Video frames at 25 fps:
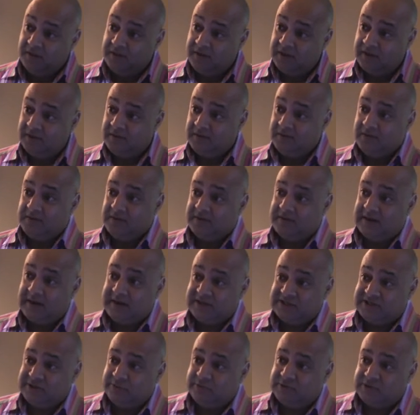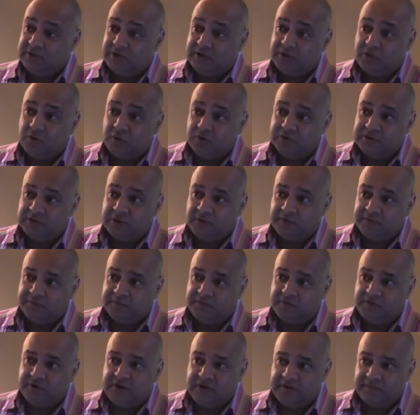that actually was going to cause a lot
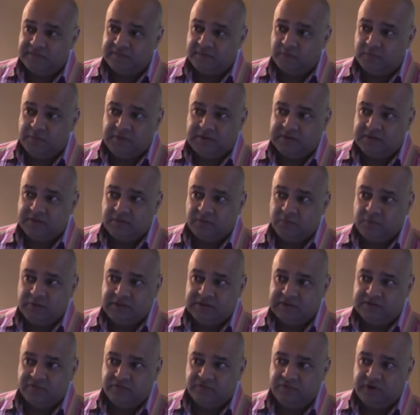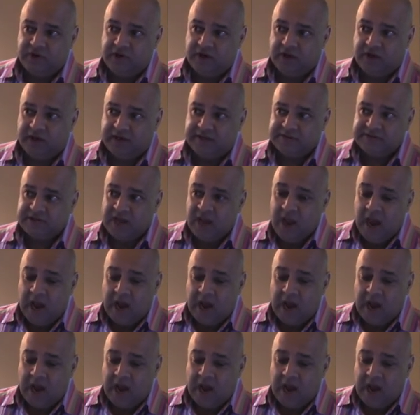of grief that we didn't realise.